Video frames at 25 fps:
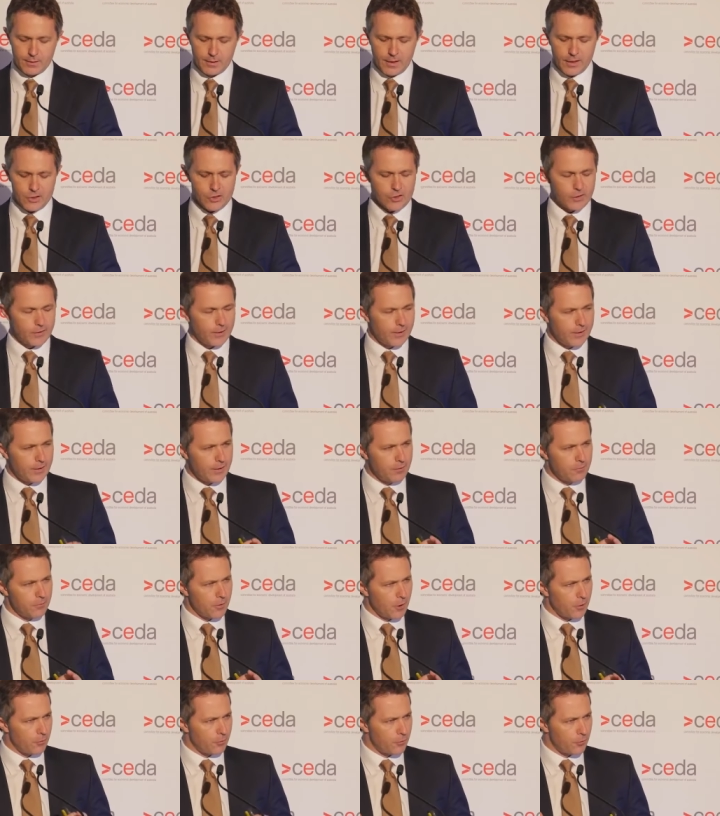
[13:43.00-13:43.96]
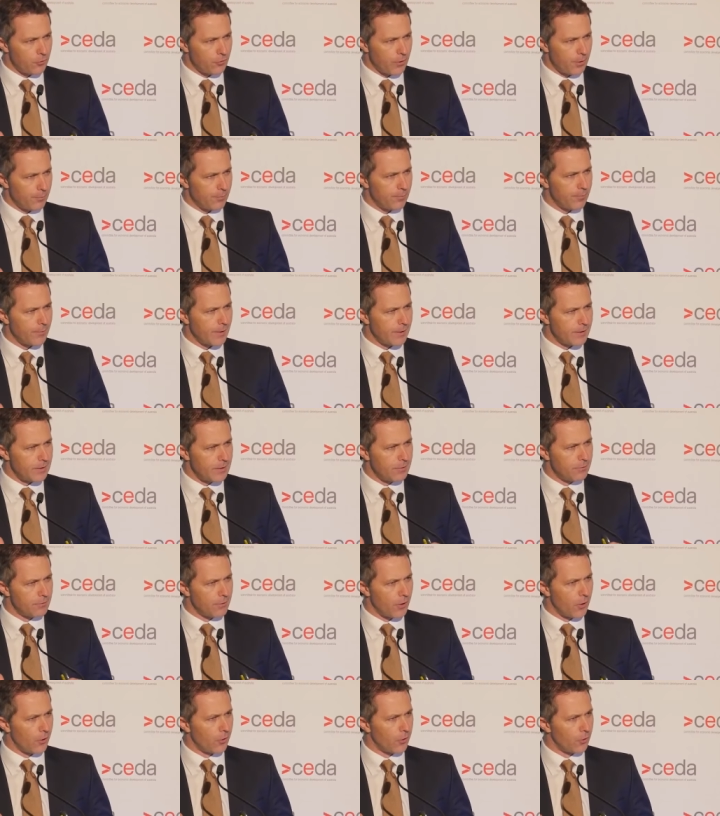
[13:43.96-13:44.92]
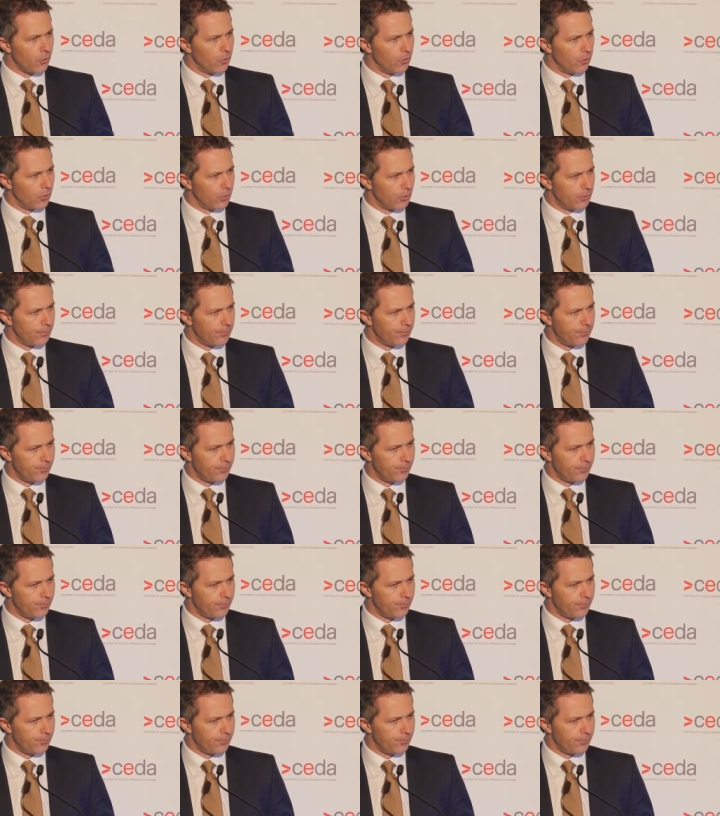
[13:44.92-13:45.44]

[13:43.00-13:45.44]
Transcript: Actually, they didn't vote for Trump, they didn't vote at all.